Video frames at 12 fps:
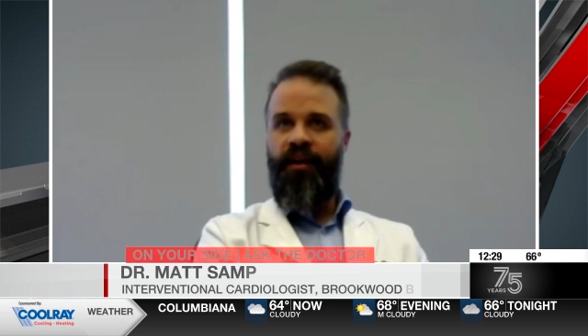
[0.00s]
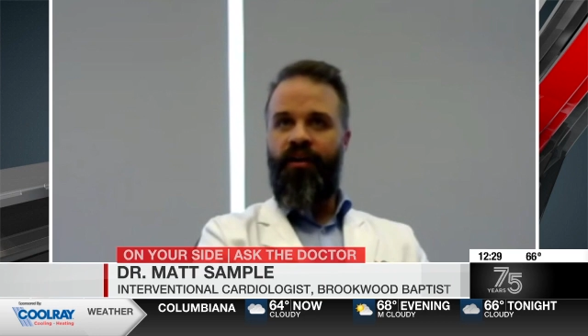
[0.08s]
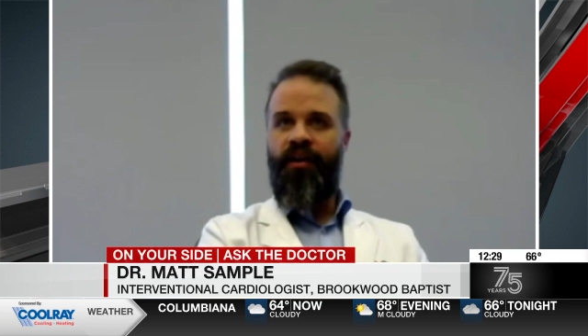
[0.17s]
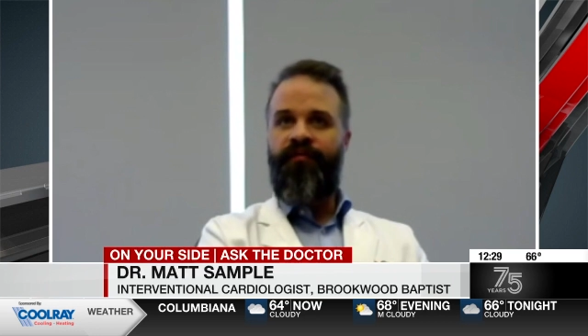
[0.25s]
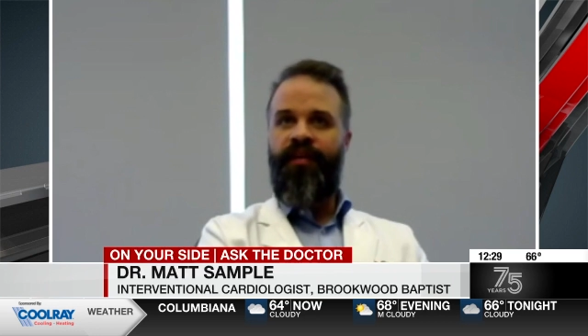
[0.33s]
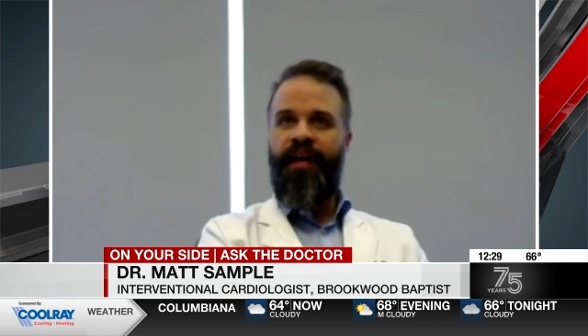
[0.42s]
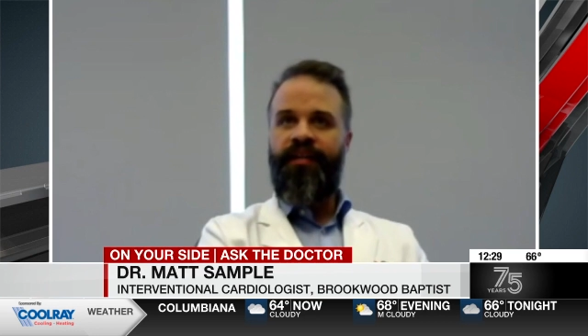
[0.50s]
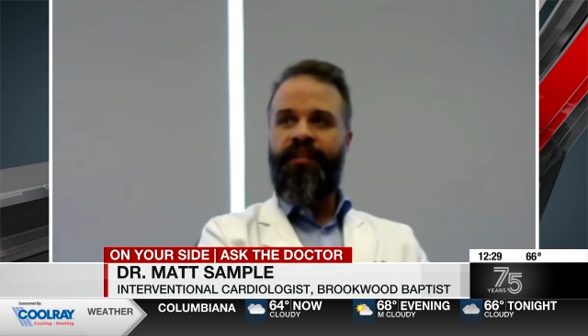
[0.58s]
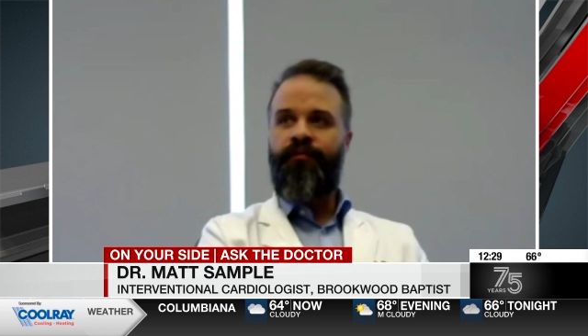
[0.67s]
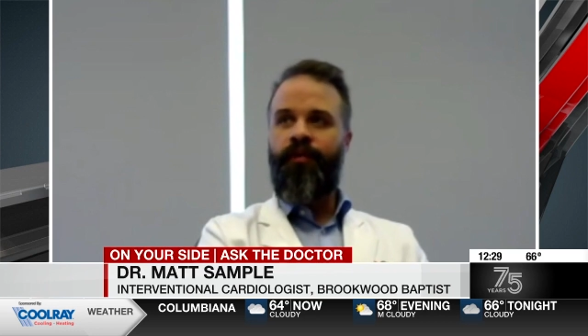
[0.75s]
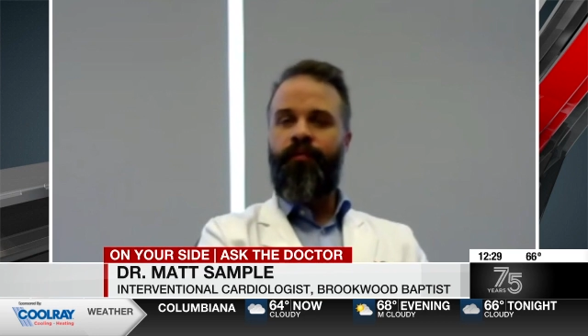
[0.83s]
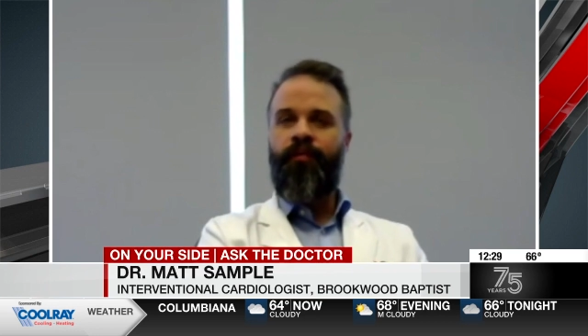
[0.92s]
they are
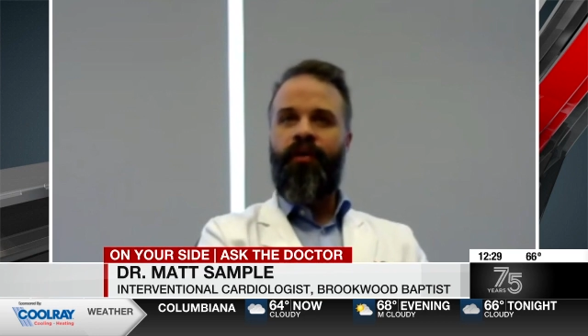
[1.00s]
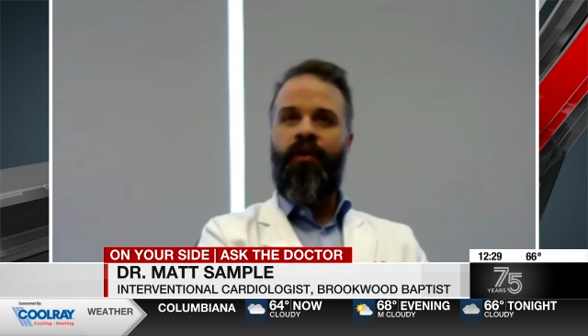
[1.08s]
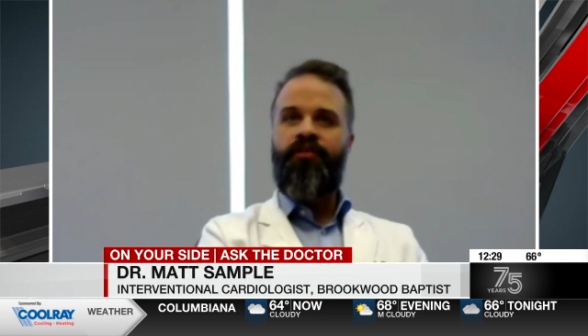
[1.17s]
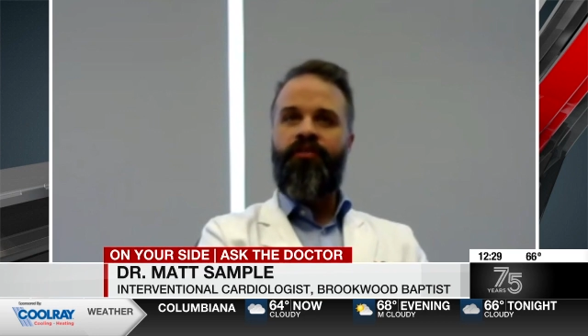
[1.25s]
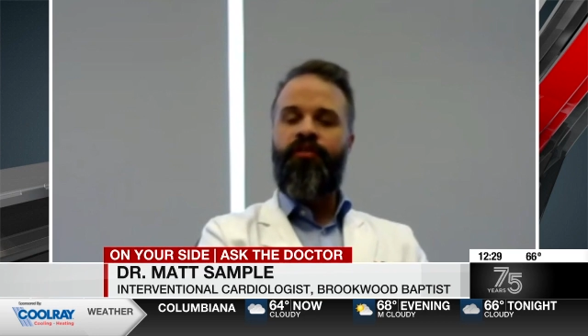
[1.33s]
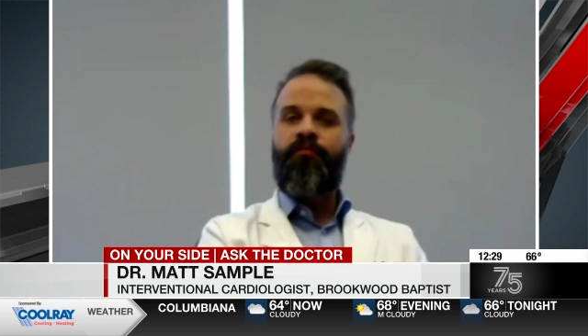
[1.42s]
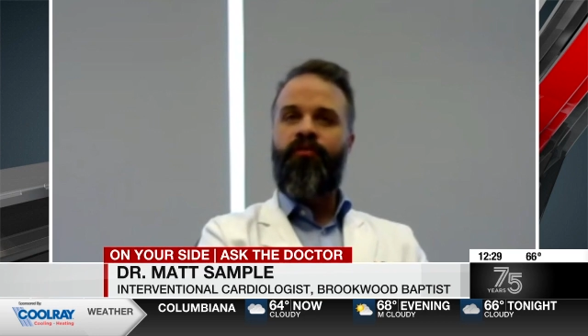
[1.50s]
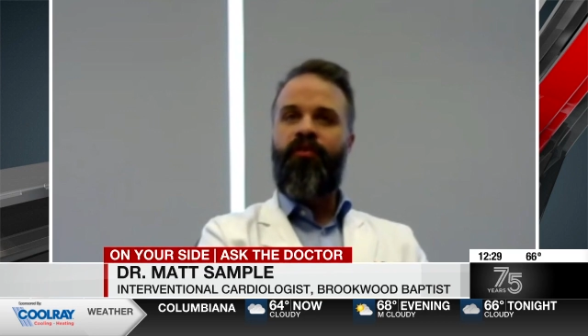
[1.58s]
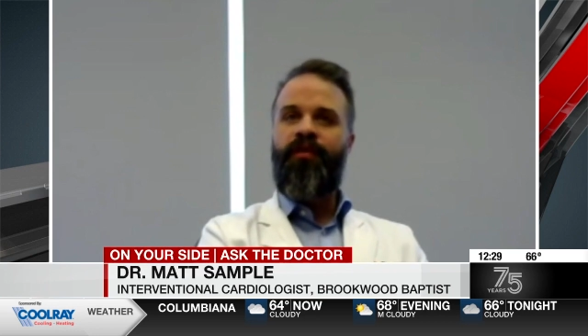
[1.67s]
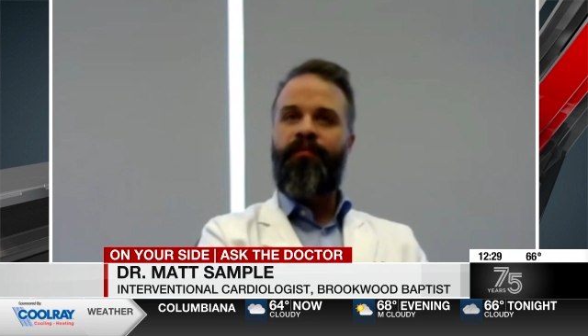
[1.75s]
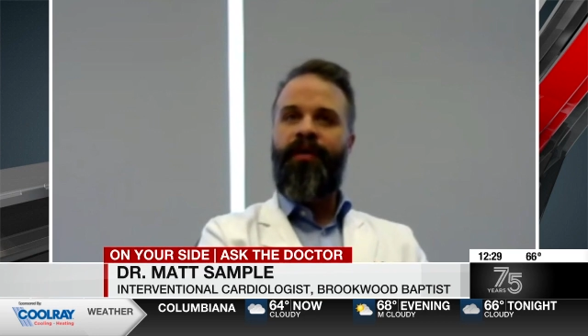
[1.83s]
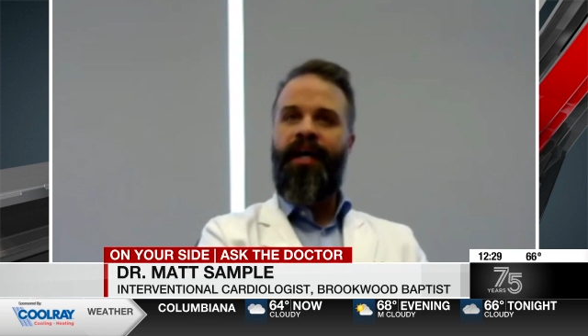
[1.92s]
effective with regards to
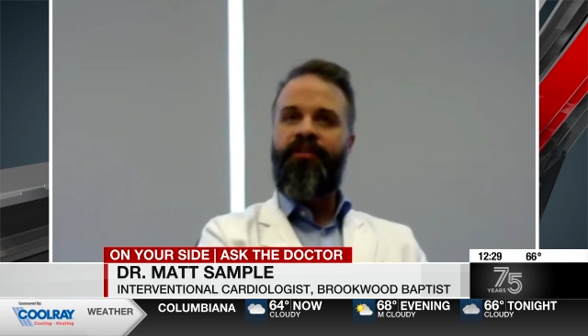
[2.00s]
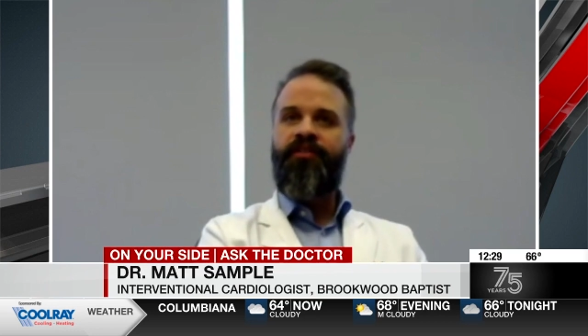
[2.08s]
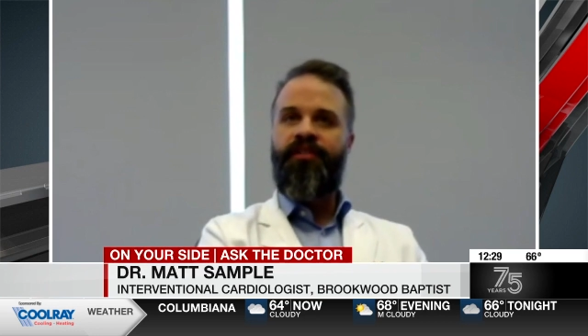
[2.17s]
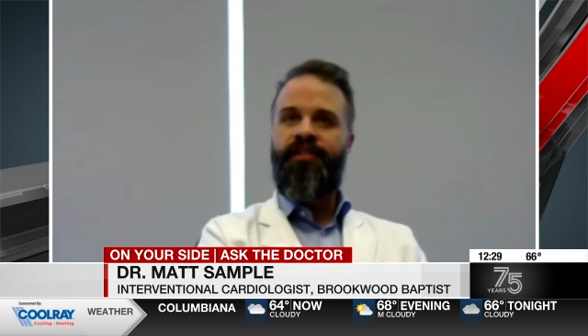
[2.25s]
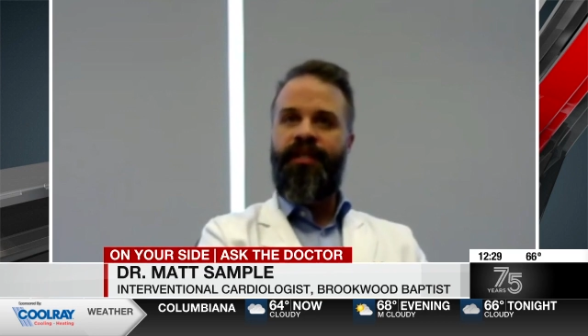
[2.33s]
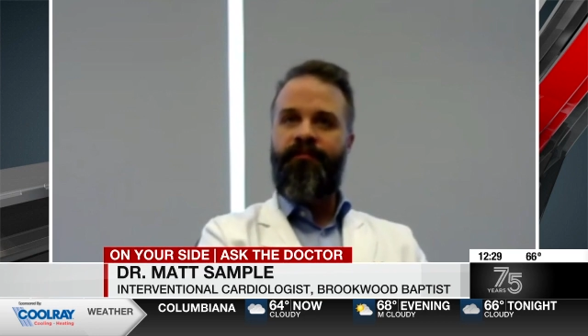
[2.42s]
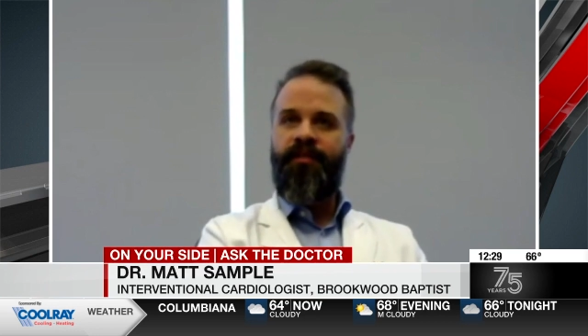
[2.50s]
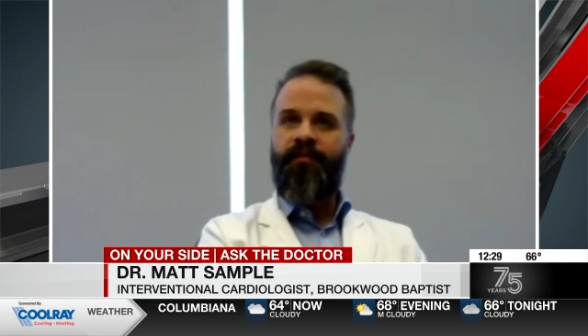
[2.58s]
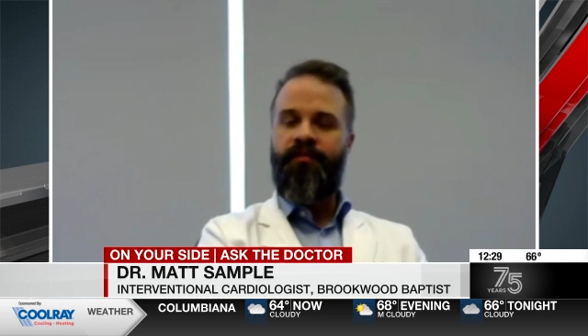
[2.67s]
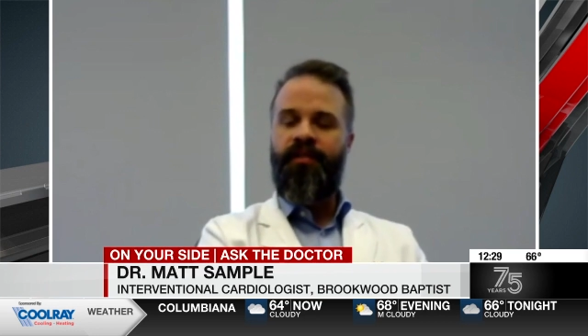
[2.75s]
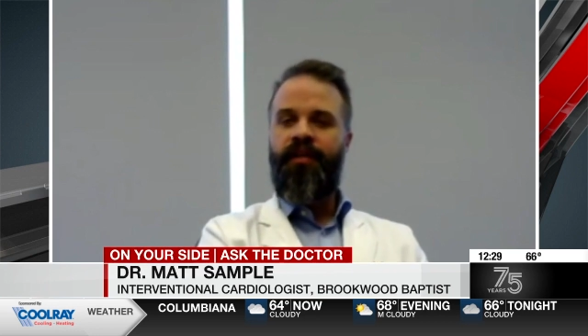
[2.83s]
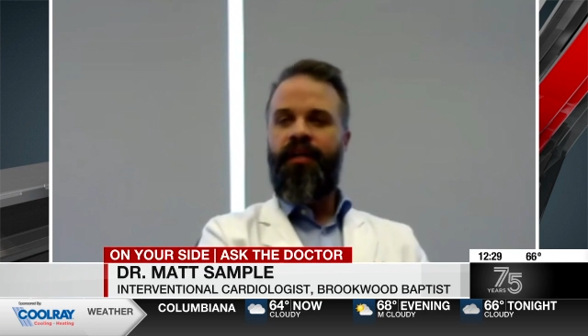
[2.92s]
improving patients'
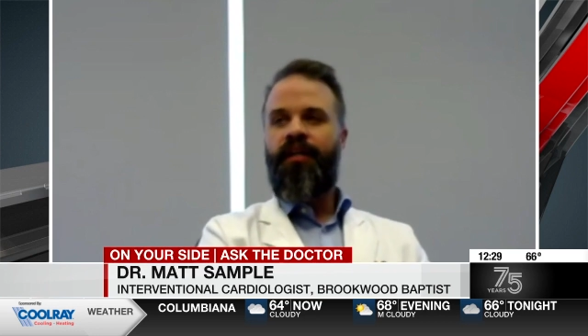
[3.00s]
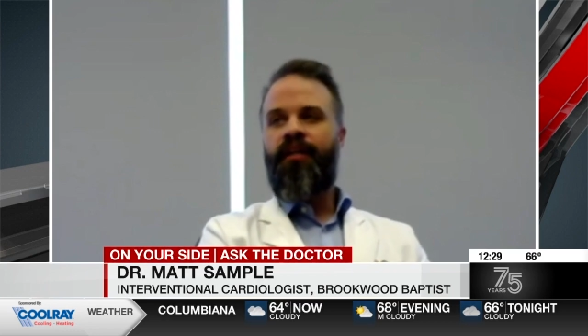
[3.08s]
symptoms.